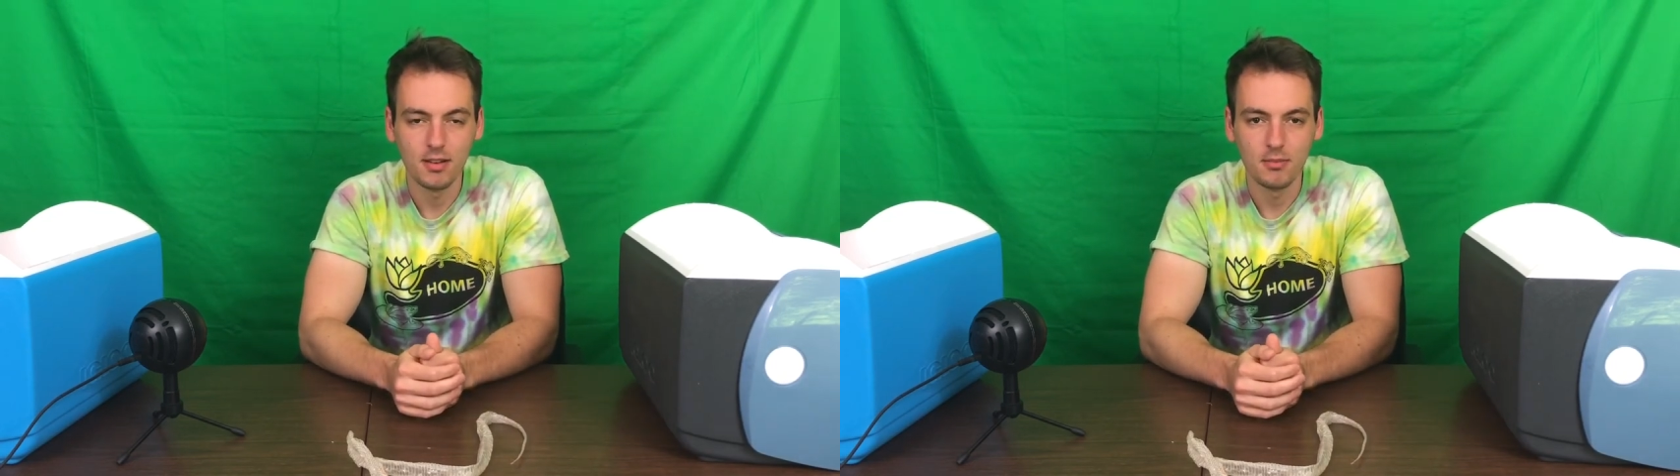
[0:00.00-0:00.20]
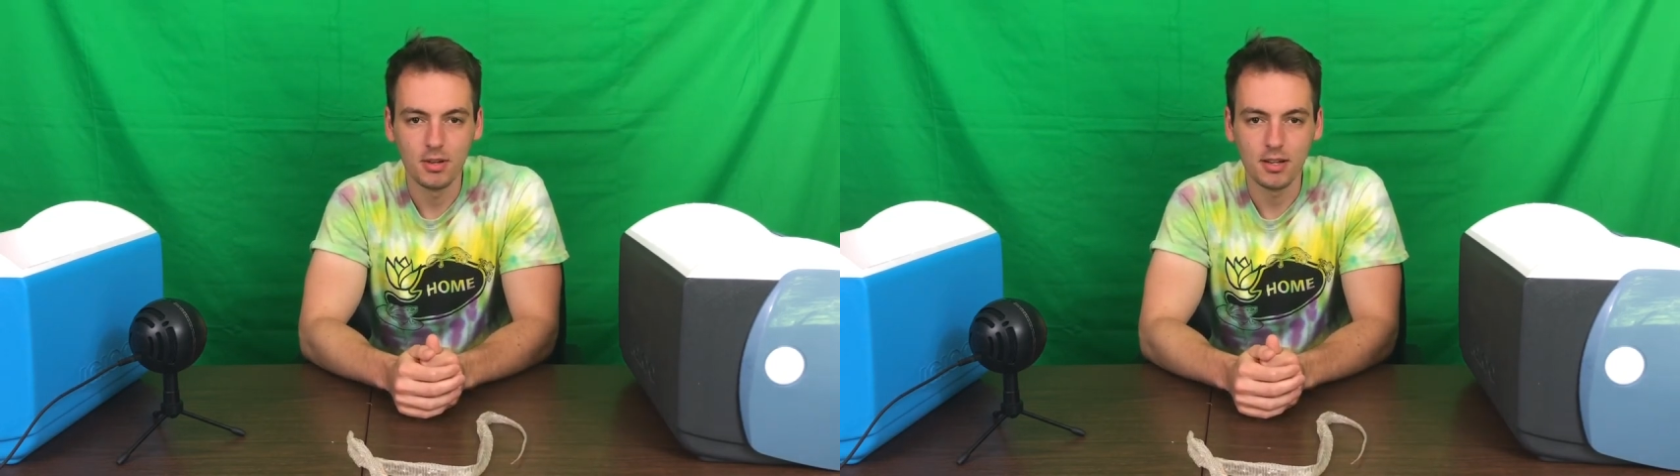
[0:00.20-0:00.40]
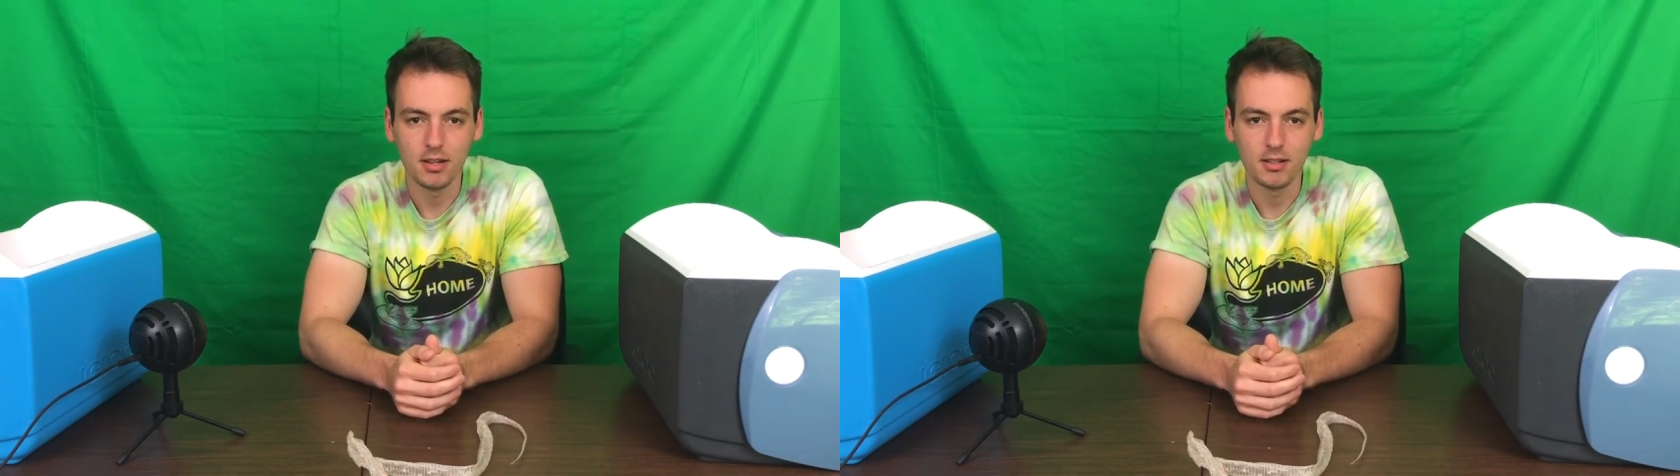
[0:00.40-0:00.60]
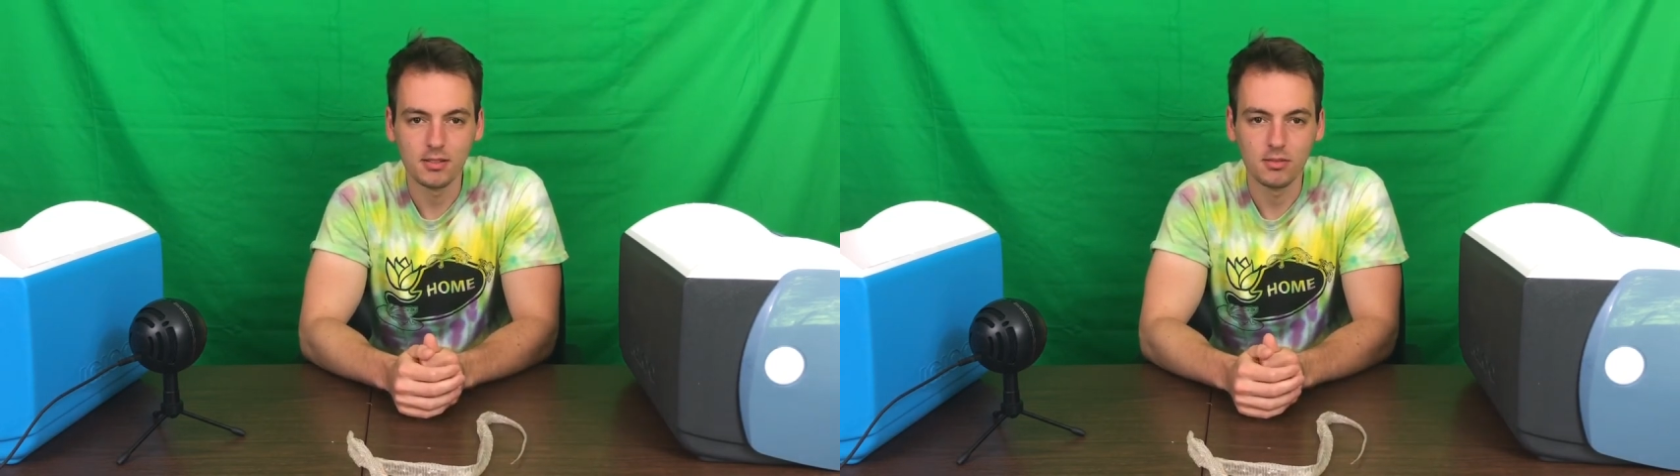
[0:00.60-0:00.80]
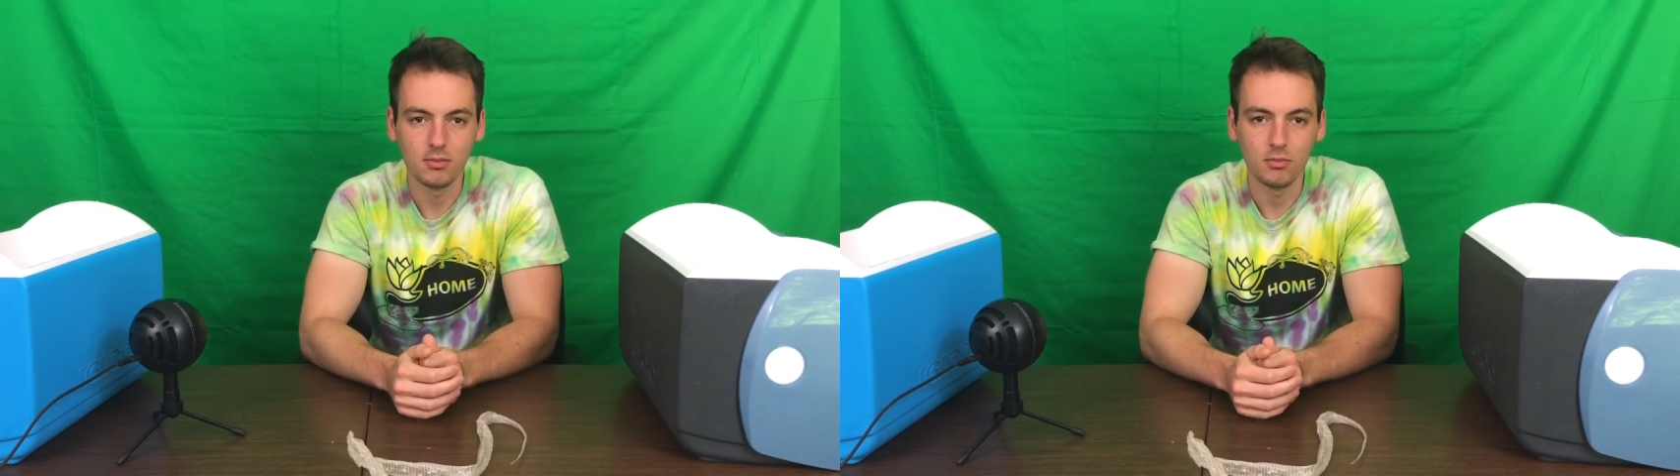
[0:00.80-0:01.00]

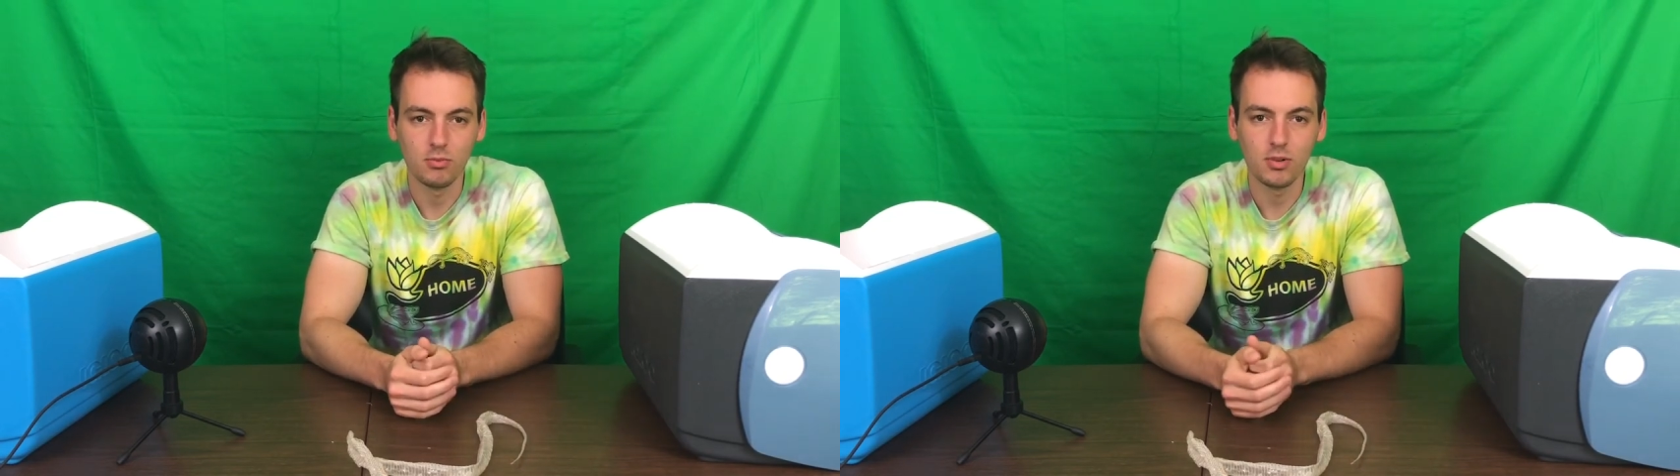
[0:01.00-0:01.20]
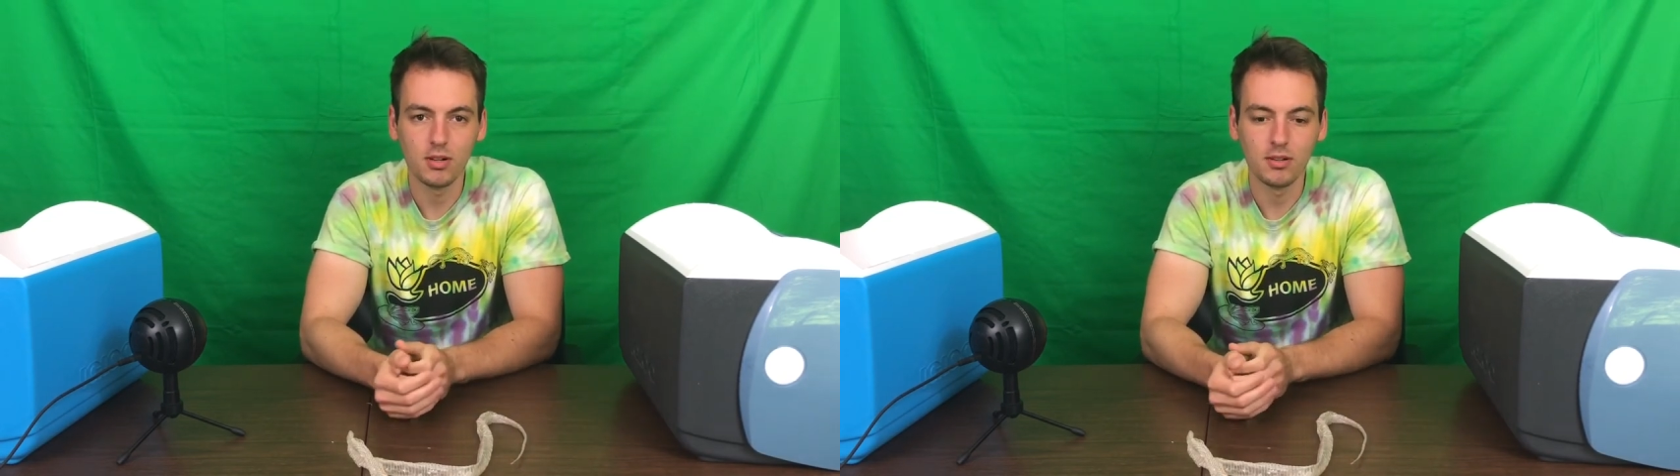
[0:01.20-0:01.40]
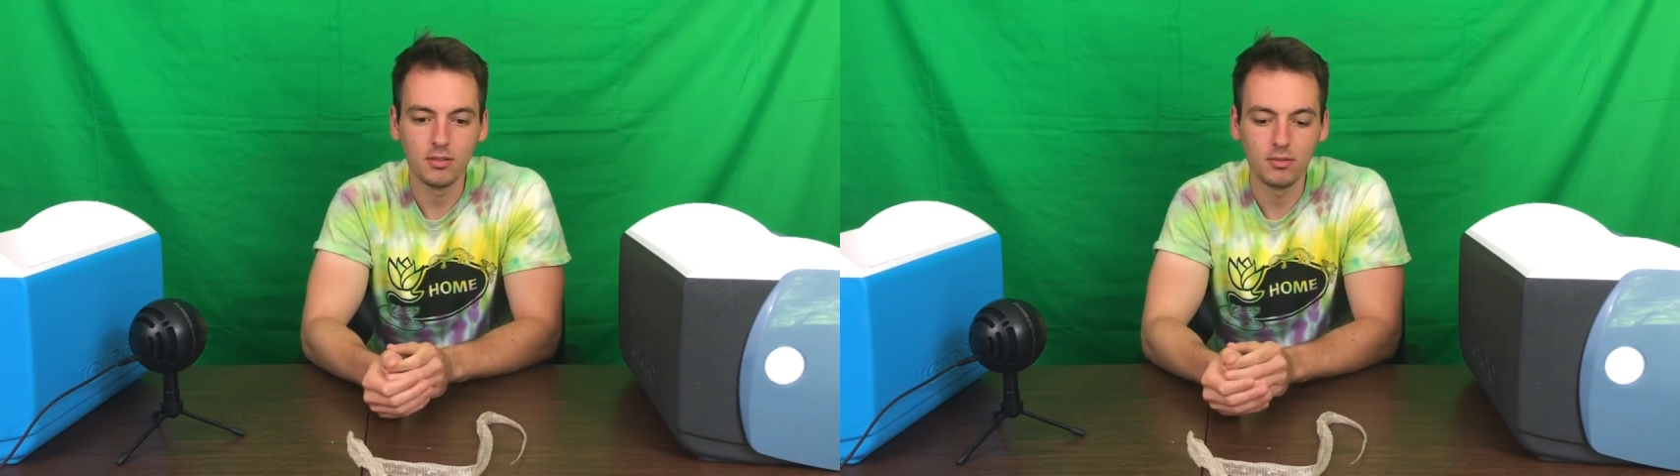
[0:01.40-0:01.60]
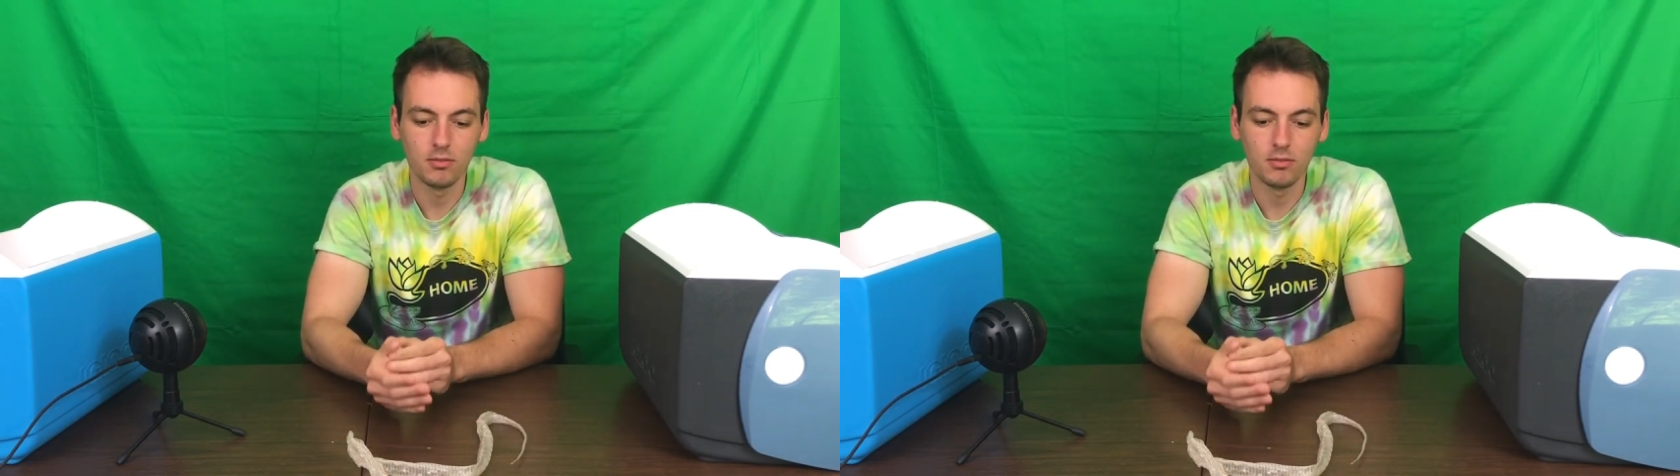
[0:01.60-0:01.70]
because one